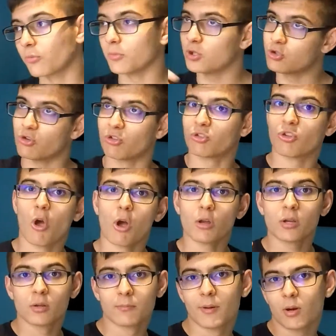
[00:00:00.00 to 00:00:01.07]
of me just
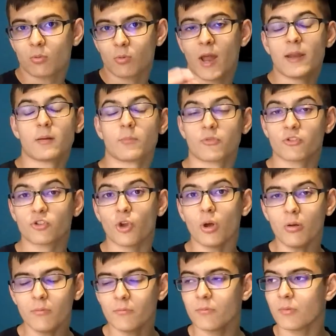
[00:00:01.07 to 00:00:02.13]
talking about random
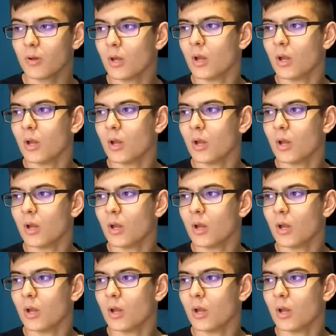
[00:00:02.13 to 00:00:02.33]
stuff.